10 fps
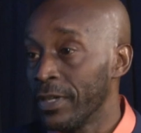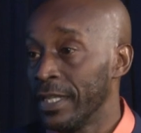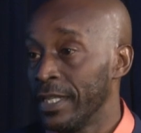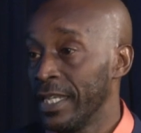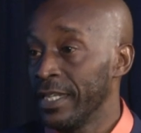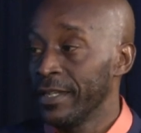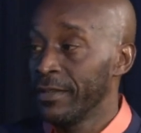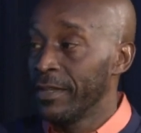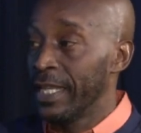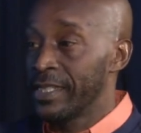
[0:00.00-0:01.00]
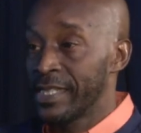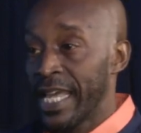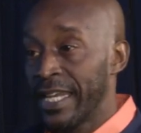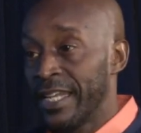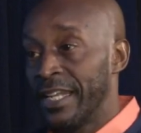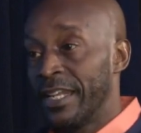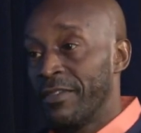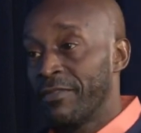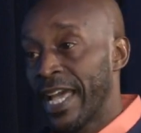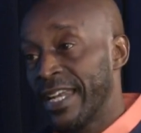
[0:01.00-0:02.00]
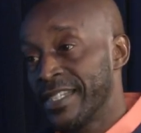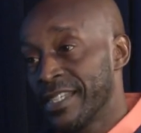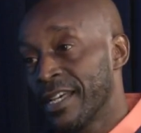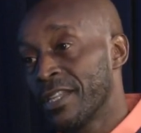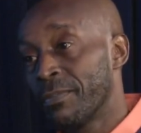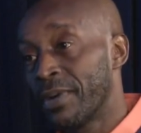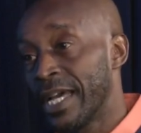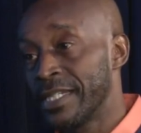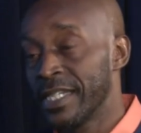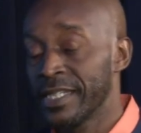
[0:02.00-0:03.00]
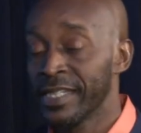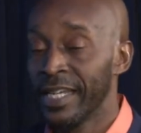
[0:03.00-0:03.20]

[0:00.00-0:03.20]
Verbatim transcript: and get excited and invited to other projects,